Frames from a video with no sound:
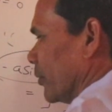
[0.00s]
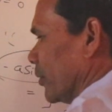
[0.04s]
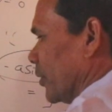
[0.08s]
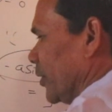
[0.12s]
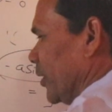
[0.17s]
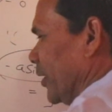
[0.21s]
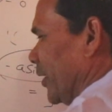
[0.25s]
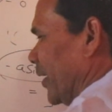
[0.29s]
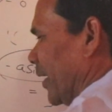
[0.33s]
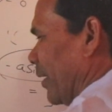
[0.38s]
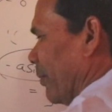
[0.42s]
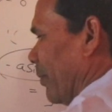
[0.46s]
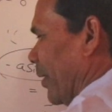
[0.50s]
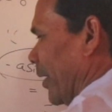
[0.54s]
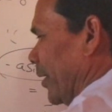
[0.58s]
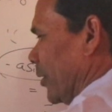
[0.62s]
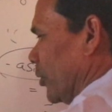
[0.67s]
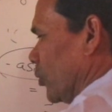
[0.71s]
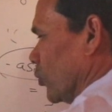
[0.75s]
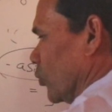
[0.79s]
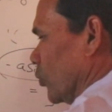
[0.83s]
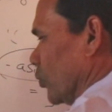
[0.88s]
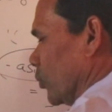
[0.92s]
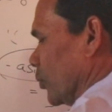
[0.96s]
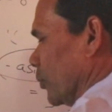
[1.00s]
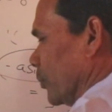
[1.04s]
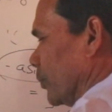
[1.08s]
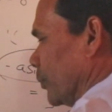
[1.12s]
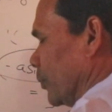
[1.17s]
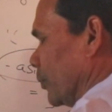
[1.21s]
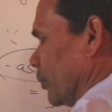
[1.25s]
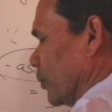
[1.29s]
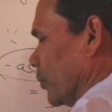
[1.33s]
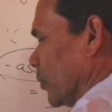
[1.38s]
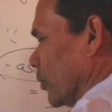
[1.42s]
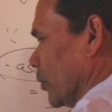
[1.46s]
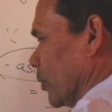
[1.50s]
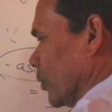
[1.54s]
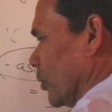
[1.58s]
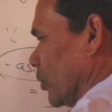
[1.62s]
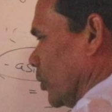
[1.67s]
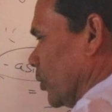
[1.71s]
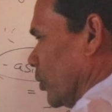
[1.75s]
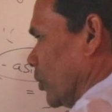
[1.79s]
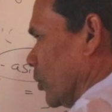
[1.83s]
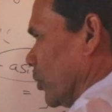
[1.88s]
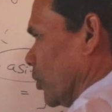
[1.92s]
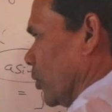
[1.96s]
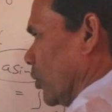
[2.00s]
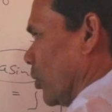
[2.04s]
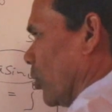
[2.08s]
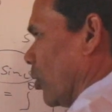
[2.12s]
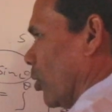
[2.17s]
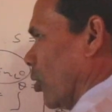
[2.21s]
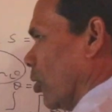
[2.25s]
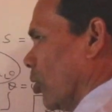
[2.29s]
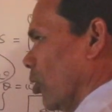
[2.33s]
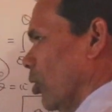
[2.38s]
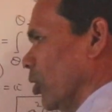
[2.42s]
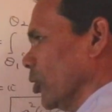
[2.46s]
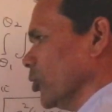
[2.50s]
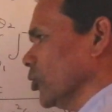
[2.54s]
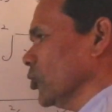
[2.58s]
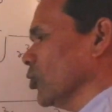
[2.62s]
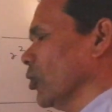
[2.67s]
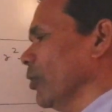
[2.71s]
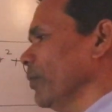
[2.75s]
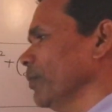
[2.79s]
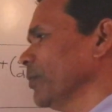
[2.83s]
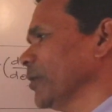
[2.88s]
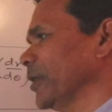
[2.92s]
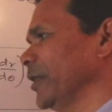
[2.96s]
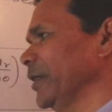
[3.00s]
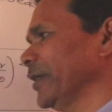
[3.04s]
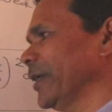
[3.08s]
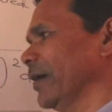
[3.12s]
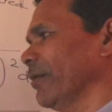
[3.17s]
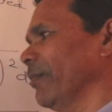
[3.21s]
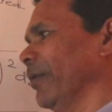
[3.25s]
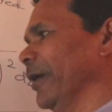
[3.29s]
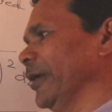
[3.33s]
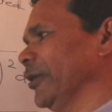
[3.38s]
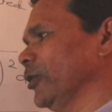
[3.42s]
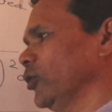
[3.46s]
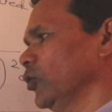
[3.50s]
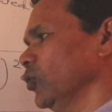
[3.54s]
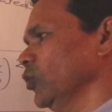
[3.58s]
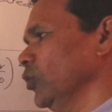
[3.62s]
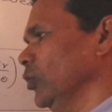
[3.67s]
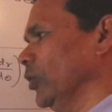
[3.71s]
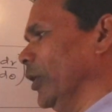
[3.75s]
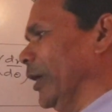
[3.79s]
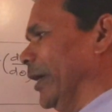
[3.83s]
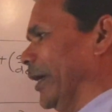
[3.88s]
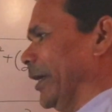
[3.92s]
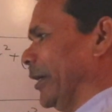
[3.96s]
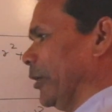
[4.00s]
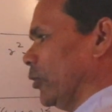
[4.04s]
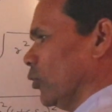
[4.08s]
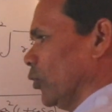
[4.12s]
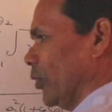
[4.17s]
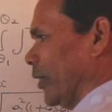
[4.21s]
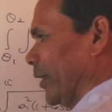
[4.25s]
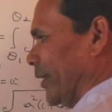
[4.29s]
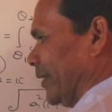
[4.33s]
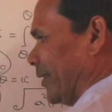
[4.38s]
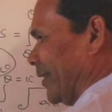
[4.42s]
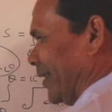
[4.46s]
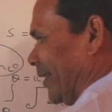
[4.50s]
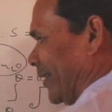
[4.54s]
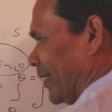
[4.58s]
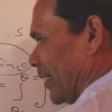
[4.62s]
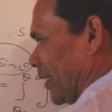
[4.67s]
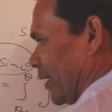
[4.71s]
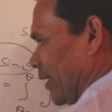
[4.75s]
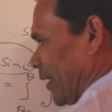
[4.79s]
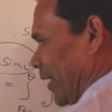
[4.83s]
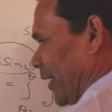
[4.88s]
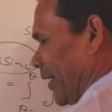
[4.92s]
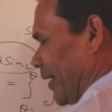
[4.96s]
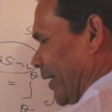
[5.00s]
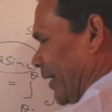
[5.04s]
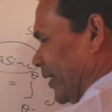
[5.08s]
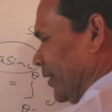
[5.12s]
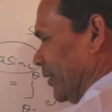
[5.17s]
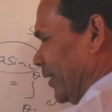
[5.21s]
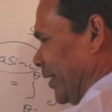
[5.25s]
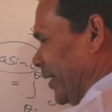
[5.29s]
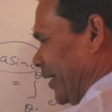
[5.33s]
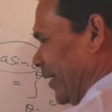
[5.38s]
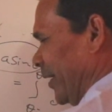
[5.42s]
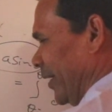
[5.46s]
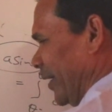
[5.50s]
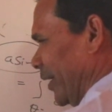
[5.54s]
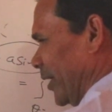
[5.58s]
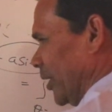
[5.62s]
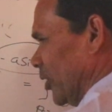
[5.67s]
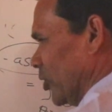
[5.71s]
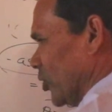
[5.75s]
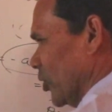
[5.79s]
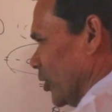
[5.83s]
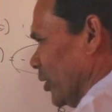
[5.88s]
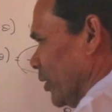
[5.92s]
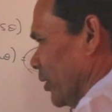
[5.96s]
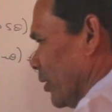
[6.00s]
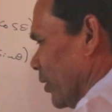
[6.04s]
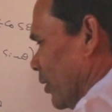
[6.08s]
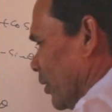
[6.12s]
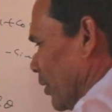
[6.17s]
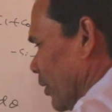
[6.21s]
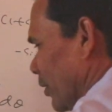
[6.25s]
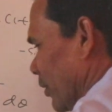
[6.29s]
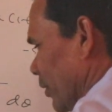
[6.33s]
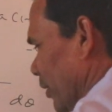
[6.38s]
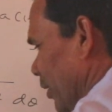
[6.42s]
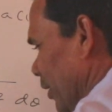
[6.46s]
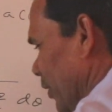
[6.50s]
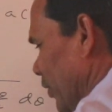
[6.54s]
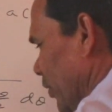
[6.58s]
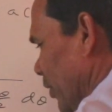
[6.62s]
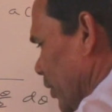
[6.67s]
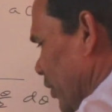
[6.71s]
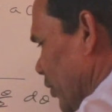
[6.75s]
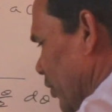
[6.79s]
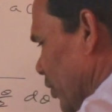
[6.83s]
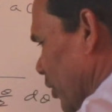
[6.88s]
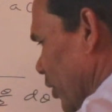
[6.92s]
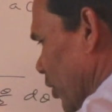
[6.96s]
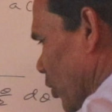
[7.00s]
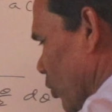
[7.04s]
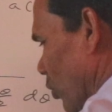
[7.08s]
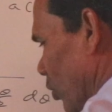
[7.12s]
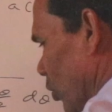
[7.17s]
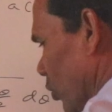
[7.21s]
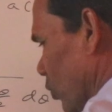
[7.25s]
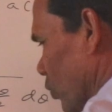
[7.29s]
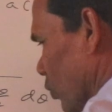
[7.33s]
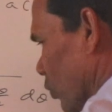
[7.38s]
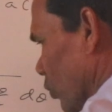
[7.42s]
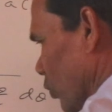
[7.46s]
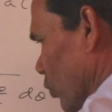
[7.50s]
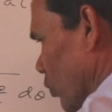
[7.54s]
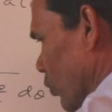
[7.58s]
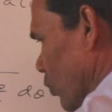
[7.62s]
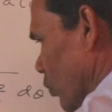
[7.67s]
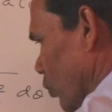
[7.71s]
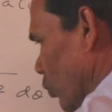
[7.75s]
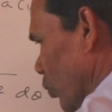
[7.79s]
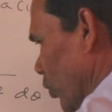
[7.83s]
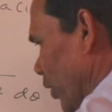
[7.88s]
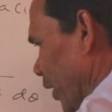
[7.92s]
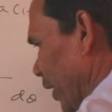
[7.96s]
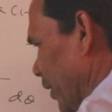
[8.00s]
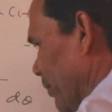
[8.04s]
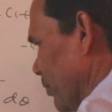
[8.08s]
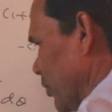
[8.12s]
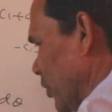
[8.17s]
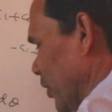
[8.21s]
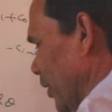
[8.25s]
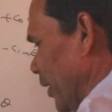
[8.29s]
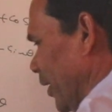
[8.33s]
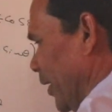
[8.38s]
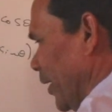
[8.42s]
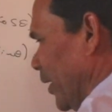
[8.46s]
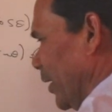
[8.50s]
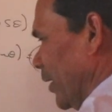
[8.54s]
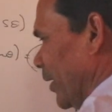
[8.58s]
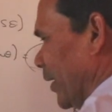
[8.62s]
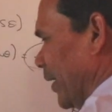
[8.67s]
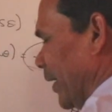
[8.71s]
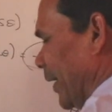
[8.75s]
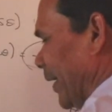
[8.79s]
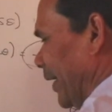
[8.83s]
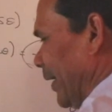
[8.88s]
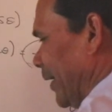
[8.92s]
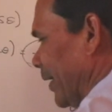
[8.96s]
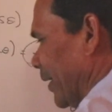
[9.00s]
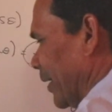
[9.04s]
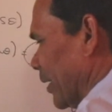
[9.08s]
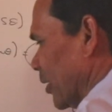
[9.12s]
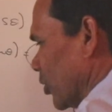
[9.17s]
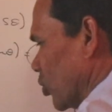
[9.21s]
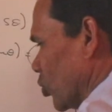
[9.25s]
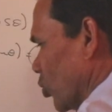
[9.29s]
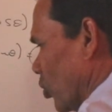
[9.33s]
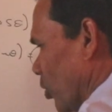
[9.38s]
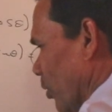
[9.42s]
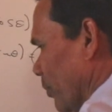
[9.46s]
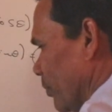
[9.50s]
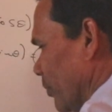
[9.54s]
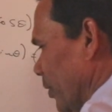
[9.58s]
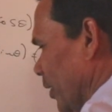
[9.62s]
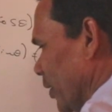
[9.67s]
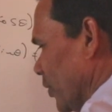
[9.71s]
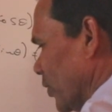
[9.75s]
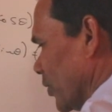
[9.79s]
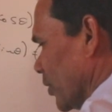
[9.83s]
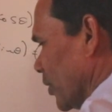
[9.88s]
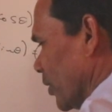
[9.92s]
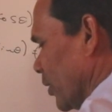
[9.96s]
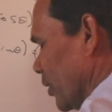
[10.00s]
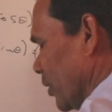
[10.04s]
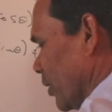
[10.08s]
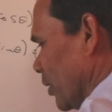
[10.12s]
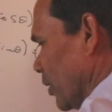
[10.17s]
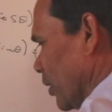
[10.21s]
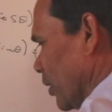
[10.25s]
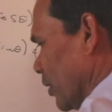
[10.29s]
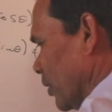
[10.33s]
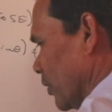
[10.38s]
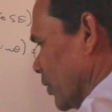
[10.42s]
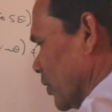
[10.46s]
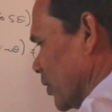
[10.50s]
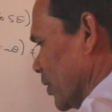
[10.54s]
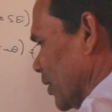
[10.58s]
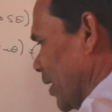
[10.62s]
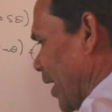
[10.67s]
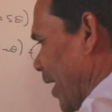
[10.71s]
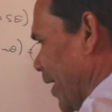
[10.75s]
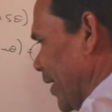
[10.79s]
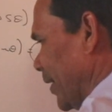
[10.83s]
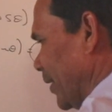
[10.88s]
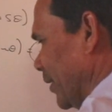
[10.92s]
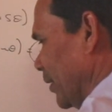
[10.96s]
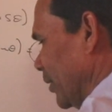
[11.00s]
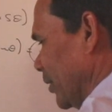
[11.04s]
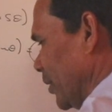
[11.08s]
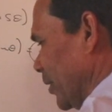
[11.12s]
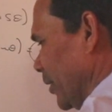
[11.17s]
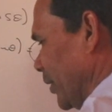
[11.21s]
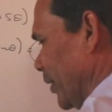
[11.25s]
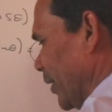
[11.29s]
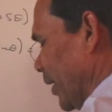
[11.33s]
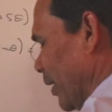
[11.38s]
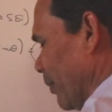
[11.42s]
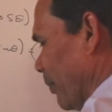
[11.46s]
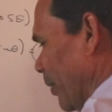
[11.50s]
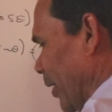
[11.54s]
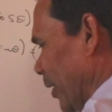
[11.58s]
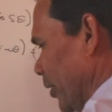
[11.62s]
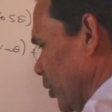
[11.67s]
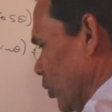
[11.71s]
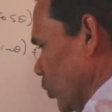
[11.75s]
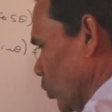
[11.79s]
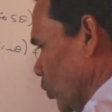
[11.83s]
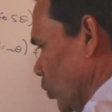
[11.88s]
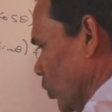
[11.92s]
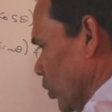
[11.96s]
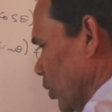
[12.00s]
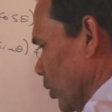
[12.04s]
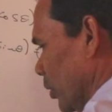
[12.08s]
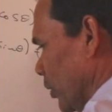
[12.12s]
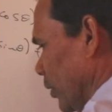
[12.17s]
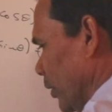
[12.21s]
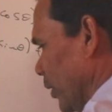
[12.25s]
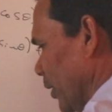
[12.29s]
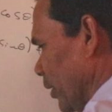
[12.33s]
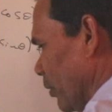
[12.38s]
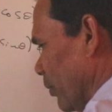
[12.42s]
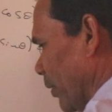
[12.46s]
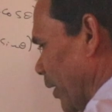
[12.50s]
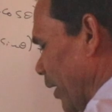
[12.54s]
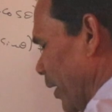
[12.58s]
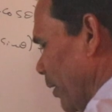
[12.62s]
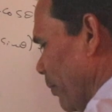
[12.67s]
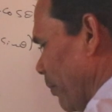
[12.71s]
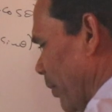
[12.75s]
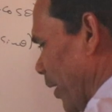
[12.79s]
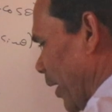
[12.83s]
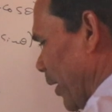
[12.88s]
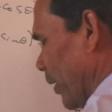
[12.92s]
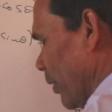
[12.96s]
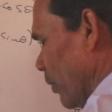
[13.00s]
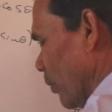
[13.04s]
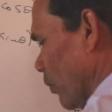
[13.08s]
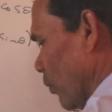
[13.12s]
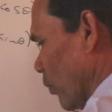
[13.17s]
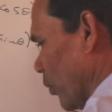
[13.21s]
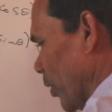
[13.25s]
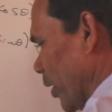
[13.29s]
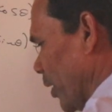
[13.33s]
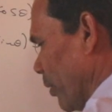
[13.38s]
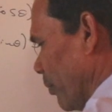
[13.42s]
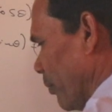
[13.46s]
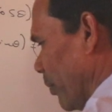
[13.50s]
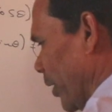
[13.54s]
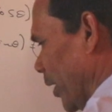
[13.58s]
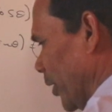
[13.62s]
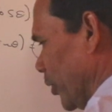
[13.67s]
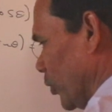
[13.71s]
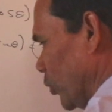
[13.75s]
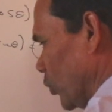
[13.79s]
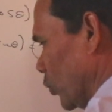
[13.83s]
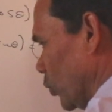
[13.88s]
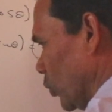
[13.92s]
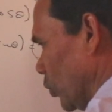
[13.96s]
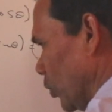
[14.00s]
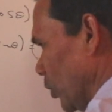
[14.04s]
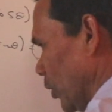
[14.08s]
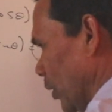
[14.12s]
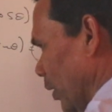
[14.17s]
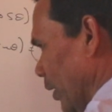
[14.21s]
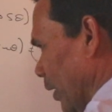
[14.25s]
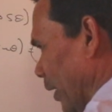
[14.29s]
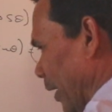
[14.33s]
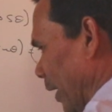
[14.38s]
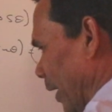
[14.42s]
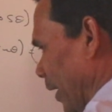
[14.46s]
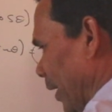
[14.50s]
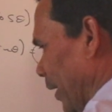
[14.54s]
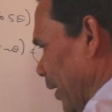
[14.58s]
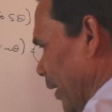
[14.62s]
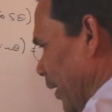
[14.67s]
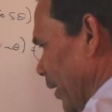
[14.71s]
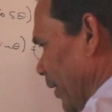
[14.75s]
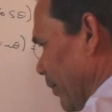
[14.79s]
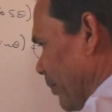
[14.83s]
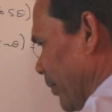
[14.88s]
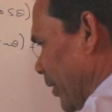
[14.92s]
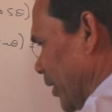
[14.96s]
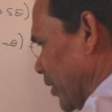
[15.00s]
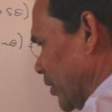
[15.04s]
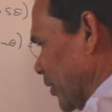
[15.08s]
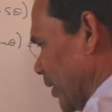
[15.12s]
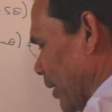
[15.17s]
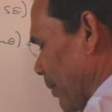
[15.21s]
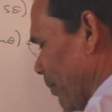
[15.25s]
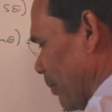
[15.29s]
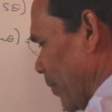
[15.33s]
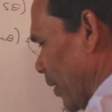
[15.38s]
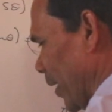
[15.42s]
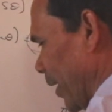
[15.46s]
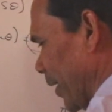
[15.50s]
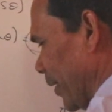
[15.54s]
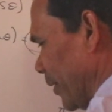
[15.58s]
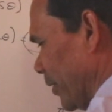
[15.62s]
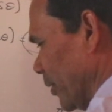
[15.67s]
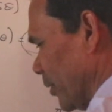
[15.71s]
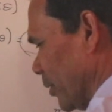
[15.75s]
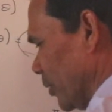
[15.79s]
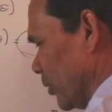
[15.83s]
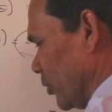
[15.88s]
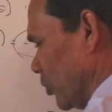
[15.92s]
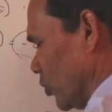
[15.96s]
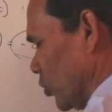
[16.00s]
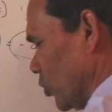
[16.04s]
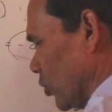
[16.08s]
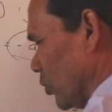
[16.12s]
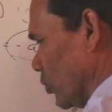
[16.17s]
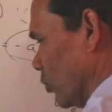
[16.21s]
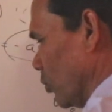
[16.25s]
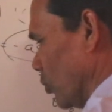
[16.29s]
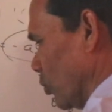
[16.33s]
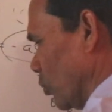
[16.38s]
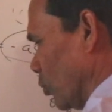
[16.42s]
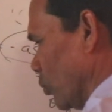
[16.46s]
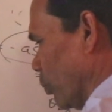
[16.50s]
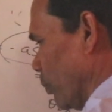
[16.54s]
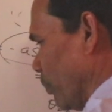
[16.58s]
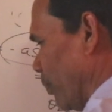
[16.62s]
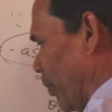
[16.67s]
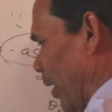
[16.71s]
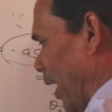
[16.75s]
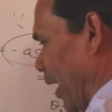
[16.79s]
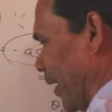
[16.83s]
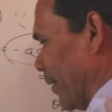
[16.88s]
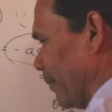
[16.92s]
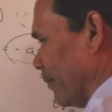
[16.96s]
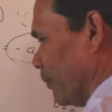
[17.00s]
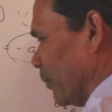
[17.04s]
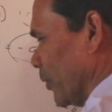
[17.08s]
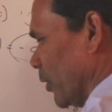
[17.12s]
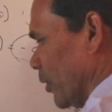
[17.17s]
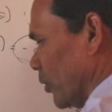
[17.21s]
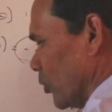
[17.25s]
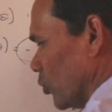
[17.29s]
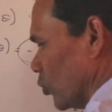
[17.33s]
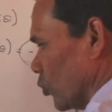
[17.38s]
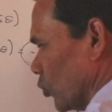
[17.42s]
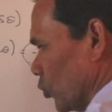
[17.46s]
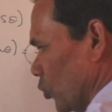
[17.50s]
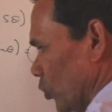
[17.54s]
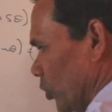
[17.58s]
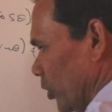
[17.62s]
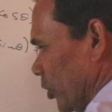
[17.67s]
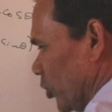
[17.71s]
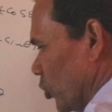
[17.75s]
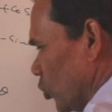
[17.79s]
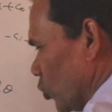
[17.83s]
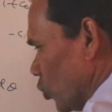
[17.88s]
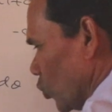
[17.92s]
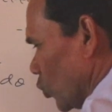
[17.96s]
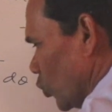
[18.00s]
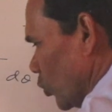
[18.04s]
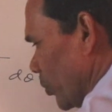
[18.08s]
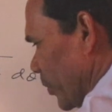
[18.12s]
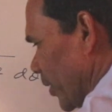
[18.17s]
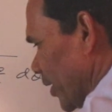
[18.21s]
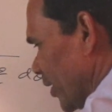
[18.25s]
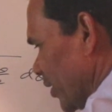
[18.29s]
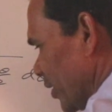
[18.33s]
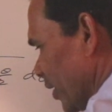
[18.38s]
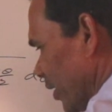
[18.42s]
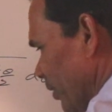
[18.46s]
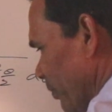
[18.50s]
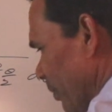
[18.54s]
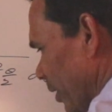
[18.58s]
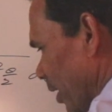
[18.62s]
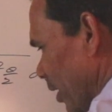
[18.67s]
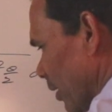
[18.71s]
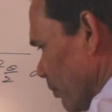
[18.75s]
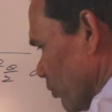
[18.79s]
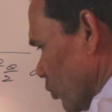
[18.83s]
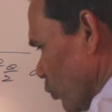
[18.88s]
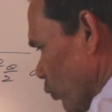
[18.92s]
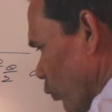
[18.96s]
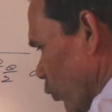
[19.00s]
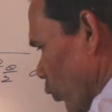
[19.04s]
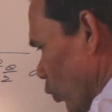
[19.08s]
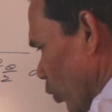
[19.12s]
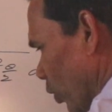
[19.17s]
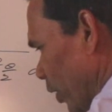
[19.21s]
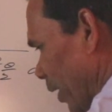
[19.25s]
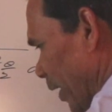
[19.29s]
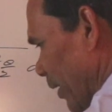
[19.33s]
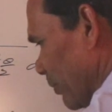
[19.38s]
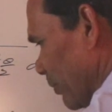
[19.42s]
theta by 2. Cos of theta by 2 into d theta. I take the integration. This is equal to 2 times a, integration of this, sin theta by 2 divided by 1 by 2, and limits applied 0 to pi. So this 2 means it becomes 4